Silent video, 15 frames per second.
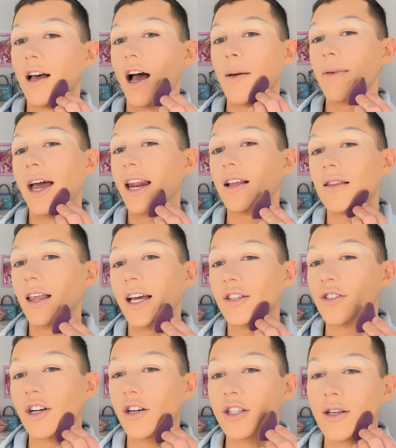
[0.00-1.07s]
I'm getting
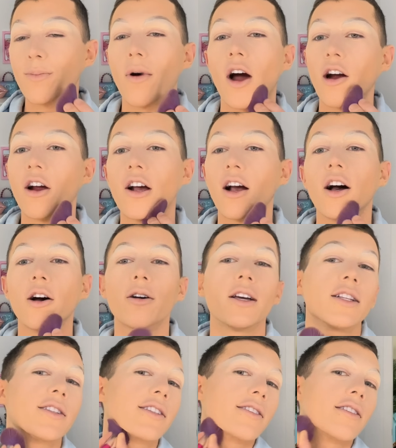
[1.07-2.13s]
laser tomorrow.
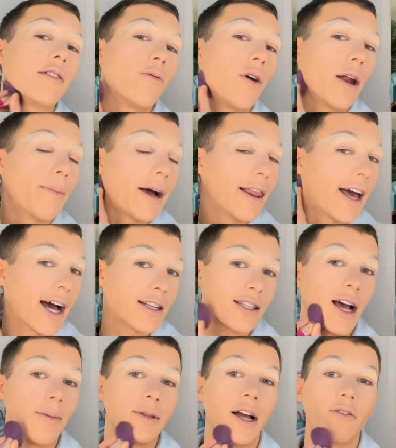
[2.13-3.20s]
It's one of my last
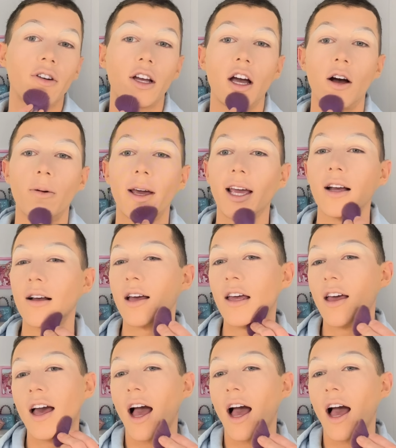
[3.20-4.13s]
times ever going.